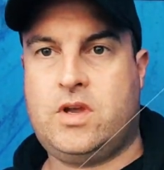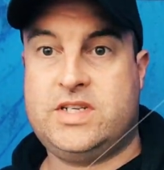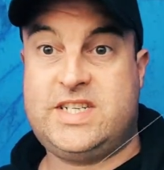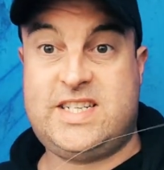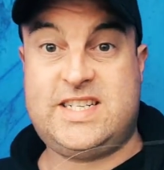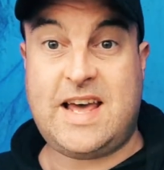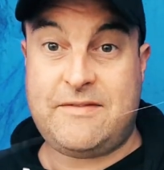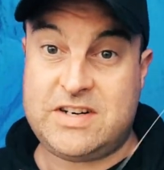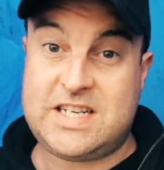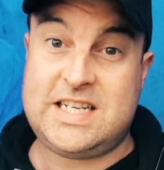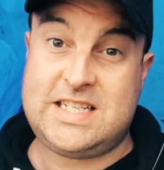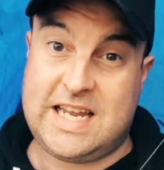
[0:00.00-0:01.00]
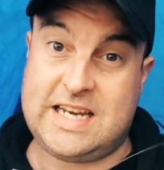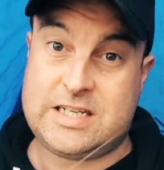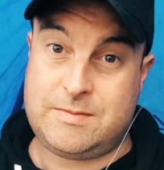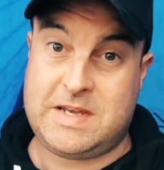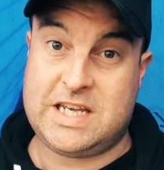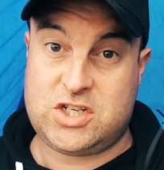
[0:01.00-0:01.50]
70
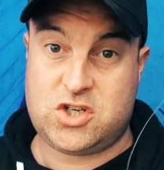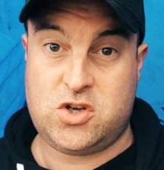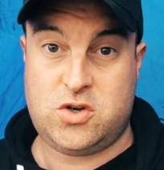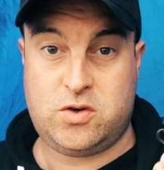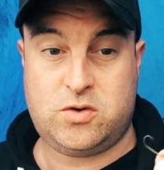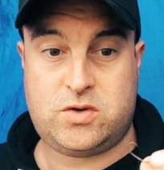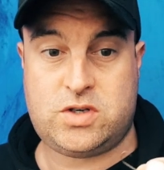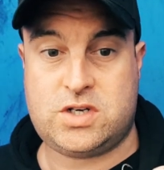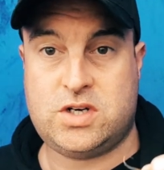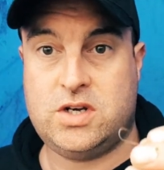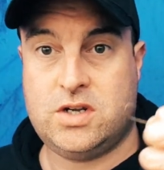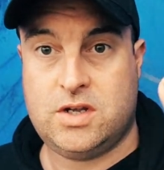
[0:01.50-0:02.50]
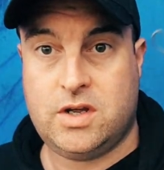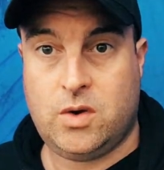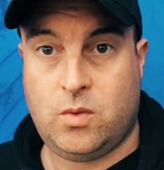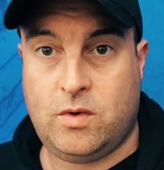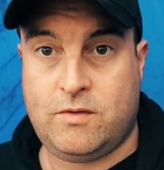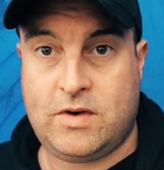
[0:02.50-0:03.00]
centimeter snoods
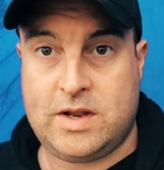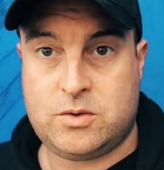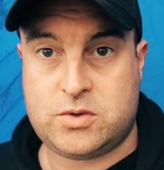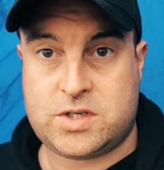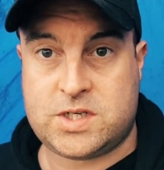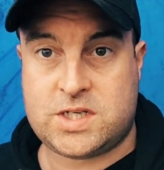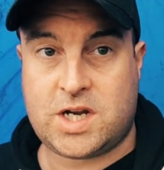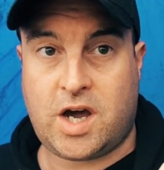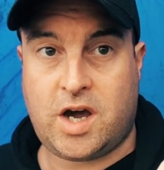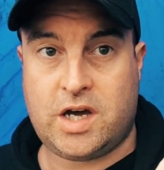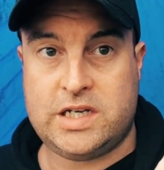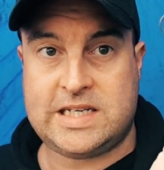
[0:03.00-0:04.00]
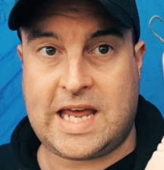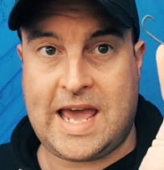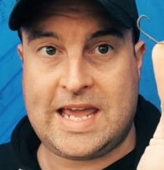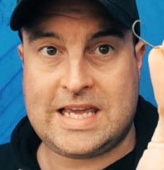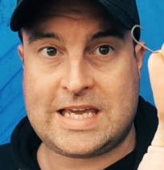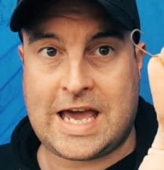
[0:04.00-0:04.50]
with little size
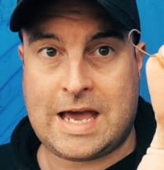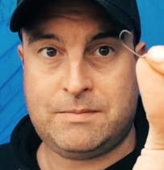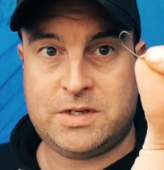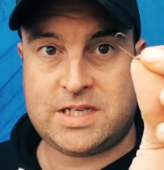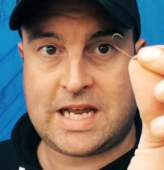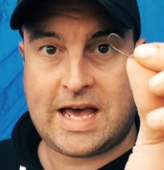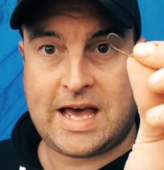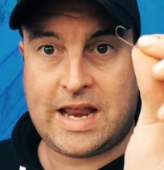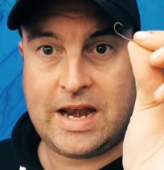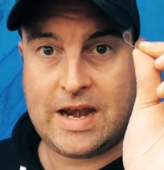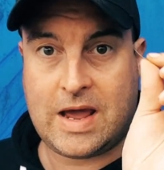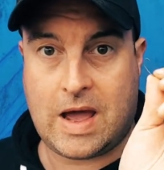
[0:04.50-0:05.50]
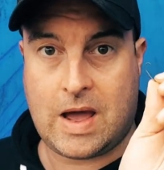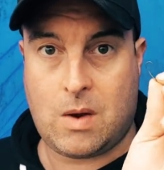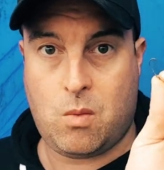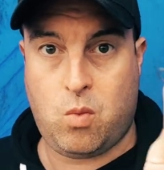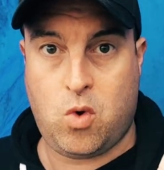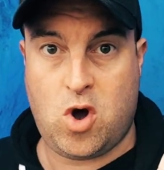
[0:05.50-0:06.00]
8 Kamazan
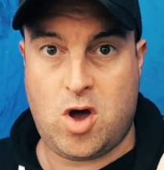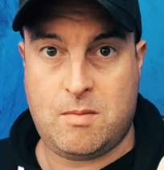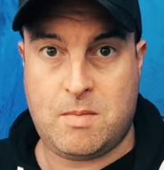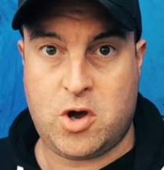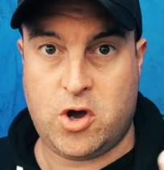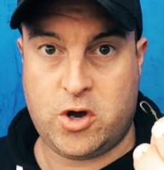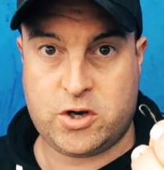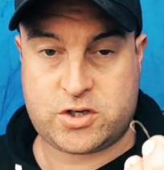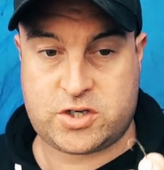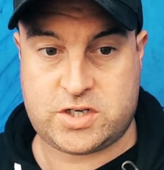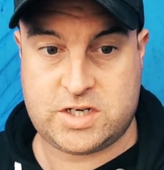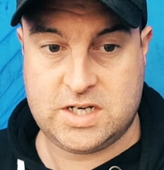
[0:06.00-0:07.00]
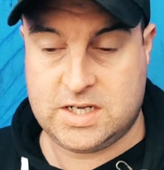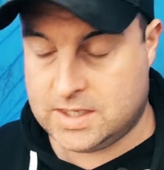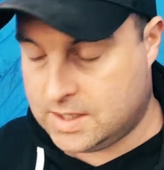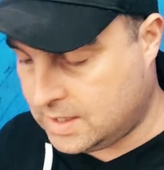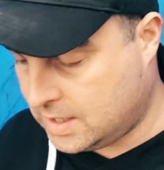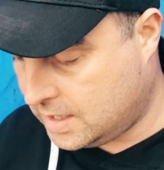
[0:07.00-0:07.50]
worm hooks.
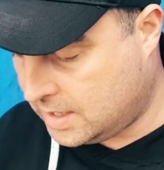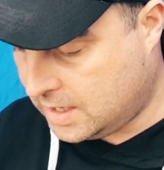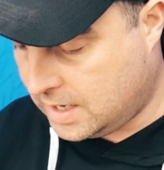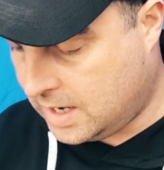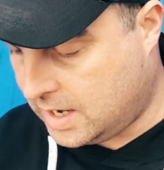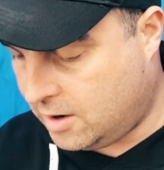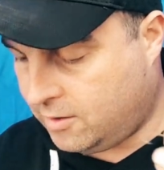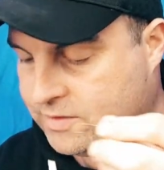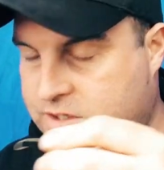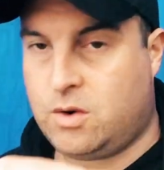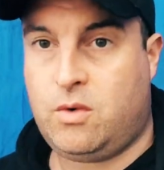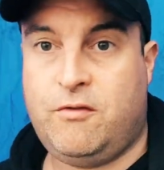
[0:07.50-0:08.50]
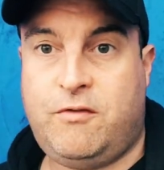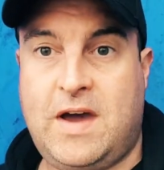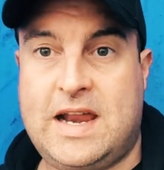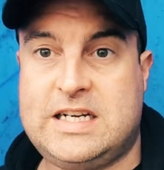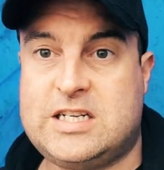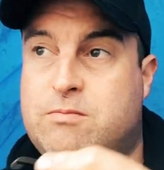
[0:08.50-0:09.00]
Obviously I want
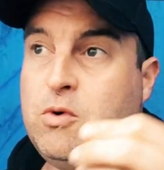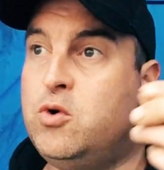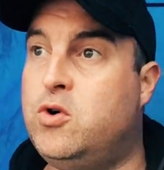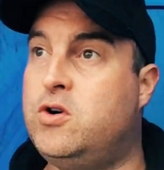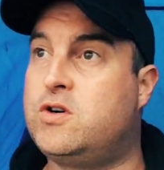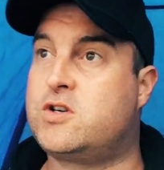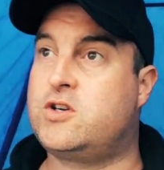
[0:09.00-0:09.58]
fairly small hooks